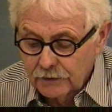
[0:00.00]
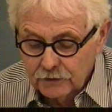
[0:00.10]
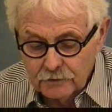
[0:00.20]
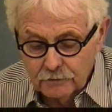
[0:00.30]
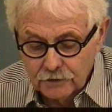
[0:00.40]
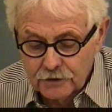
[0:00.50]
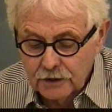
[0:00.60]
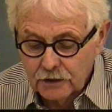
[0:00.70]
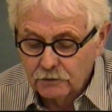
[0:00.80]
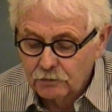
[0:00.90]
Bill
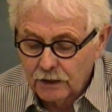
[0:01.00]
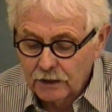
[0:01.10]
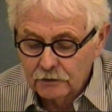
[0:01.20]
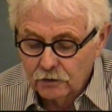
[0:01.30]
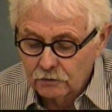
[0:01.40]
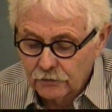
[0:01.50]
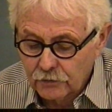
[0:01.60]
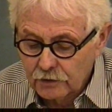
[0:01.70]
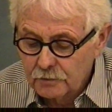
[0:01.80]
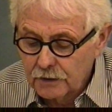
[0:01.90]
said he was well known
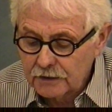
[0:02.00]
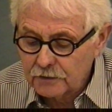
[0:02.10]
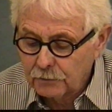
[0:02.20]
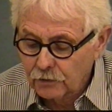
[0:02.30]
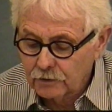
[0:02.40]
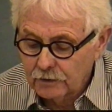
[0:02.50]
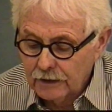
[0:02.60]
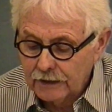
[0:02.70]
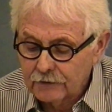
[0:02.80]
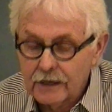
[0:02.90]
for his big spurt
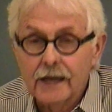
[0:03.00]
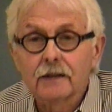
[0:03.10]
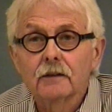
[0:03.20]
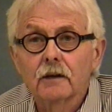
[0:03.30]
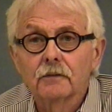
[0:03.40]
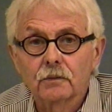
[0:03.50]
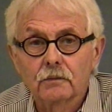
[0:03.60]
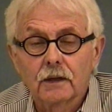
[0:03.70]
at the end of